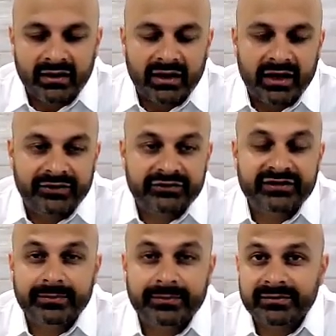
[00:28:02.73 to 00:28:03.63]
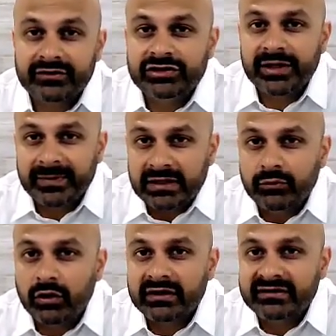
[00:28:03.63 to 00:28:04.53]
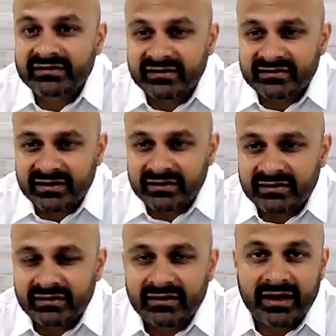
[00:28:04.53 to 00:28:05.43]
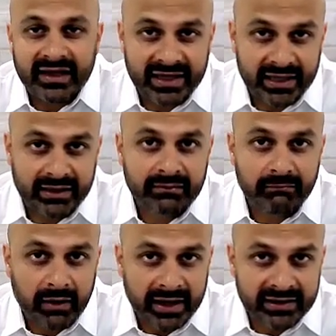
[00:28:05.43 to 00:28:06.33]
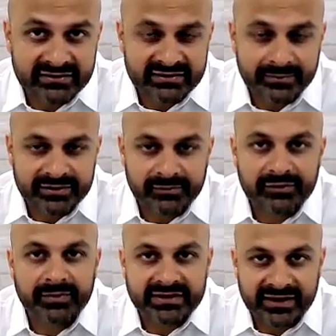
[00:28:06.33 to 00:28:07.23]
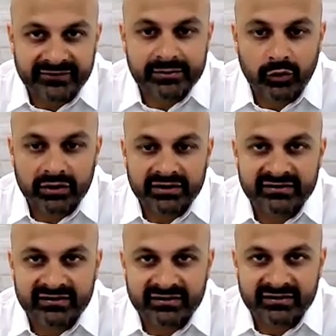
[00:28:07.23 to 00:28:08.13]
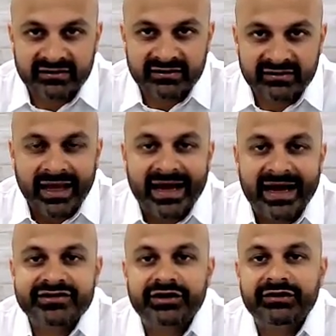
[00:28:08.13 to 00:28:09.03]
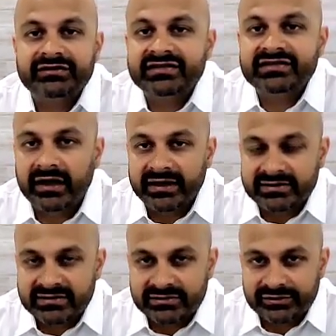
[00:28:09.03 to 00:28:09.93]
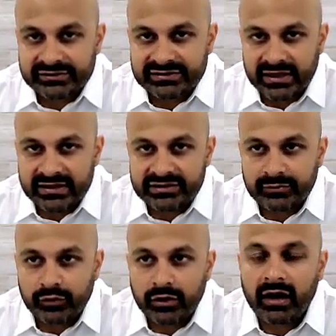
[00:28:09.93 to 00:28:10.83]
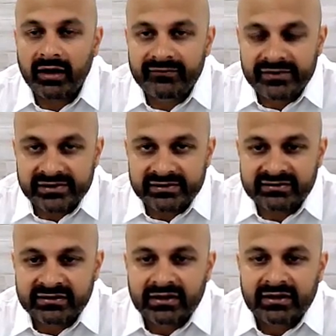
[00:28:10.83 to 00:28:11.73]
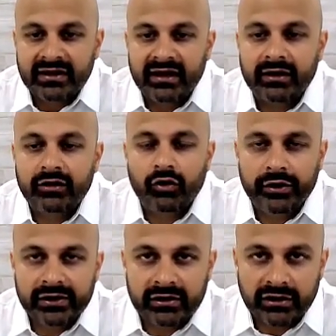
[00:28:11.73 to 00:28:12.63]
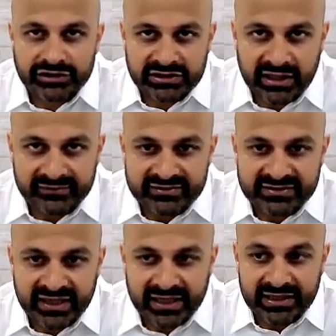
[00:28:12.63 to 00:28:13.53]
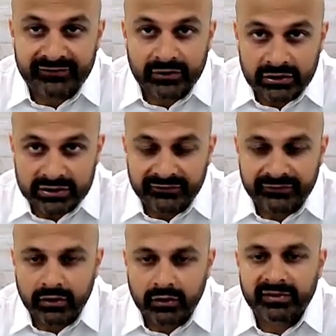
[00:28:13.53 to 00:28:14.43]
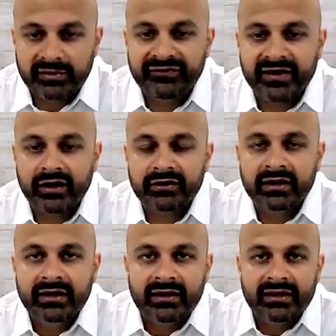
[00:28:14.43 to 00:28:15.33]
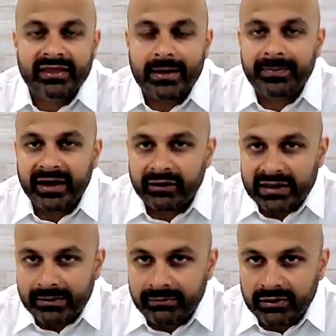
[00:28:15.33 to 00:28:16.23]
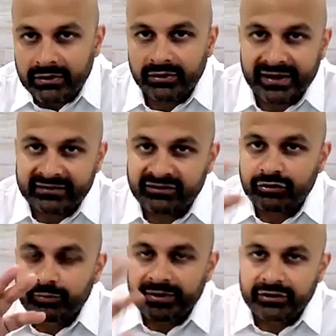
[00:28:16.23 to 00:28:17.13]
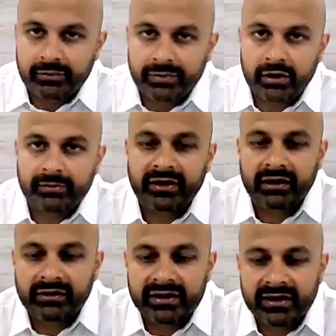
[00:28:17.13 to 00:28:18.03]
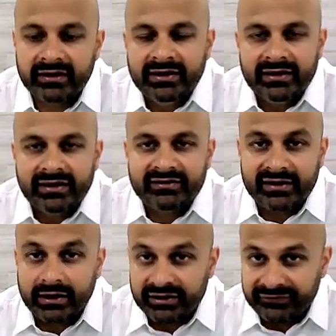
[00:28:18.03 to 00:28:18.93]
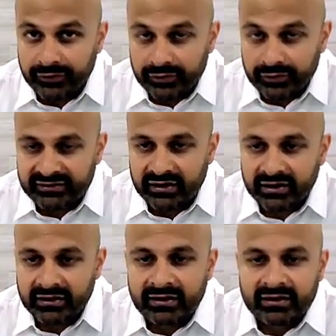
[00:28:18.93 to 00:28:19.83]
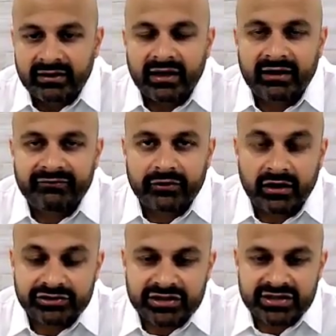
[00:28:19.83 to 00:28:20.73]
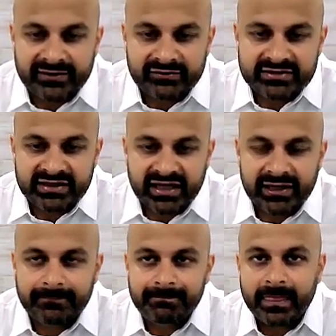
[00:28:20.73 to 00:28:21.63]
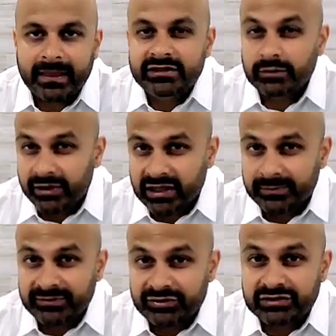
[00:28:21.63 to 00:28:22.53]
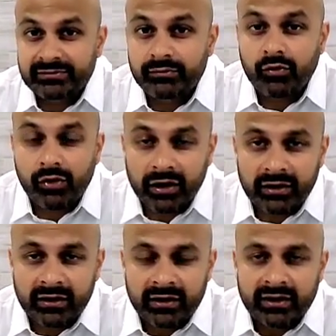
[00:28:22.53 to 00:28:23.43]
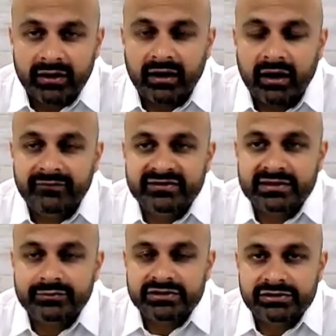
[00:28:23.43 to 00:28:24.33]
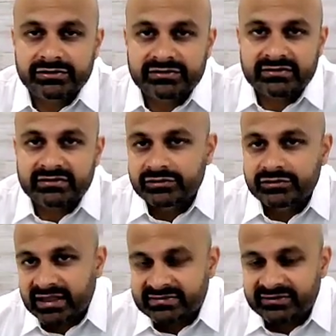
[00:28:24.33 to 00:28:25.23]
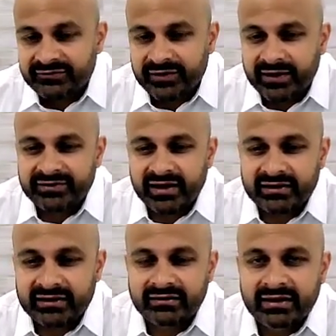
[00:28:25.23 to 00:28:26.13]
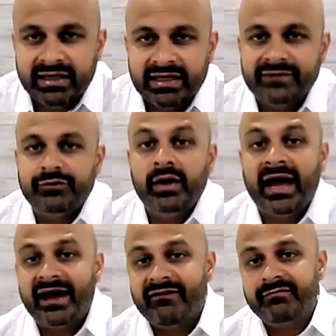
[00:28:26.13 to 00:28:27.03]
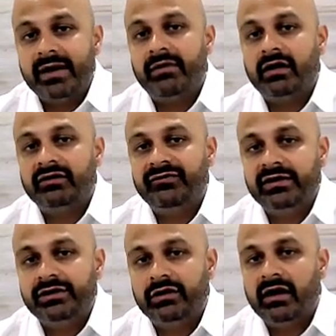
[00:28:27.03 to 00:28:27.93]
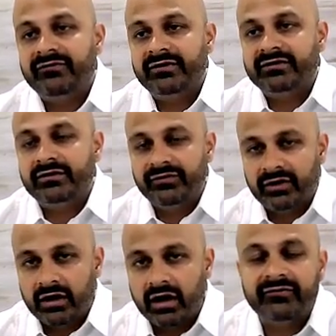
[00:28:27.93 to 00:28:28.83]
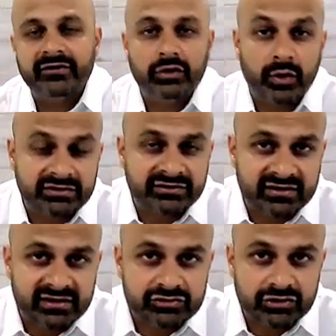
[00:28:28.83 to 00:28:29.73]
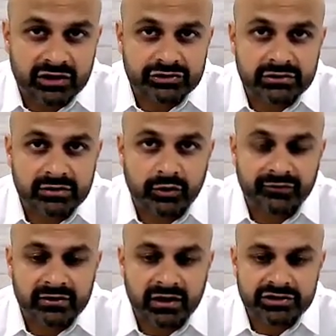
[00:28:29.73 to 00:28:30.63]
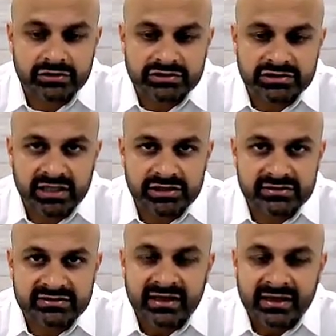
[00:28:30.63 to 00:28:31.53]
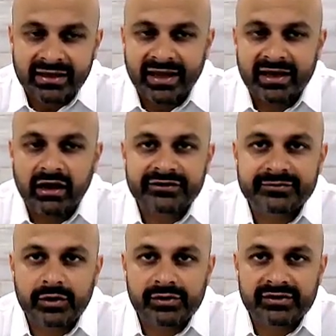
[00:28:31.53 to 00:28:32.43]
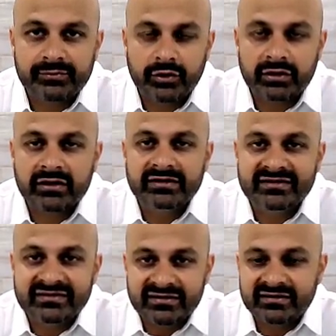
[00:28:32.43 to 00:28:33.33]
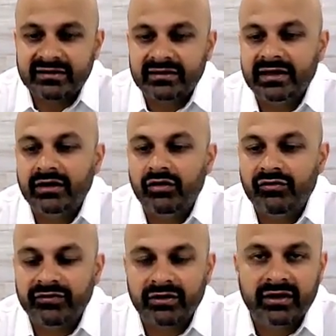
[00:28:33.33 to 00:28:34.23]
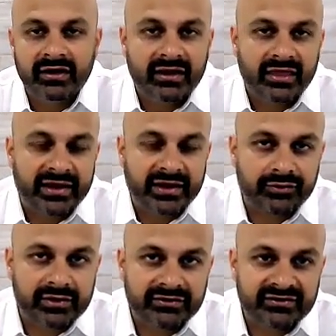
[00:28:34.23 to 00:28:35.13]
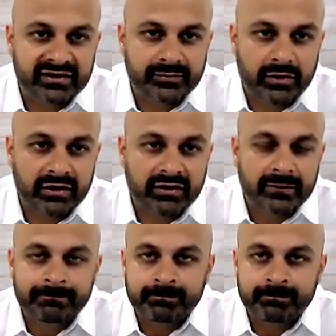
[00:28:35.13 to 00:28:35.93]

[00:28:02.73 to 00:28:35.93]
Uh, their symptoms are typically more consistent. Again, mild symptoms, but definitely more consistent, as are their signs. So their signs are more obvious. Uh, corneal and conjunctival staining, if you're looking for it, will be found. That perilimbal or that superior bulbar area is an area to focus on uh, for conjunctival staining. Tear breakup is usually more obviously reduced, usually less than five seconds. If you have meibography in your office, you're very often going to see structural and morphological changes. And Osmo is more consistently over that 306 mark.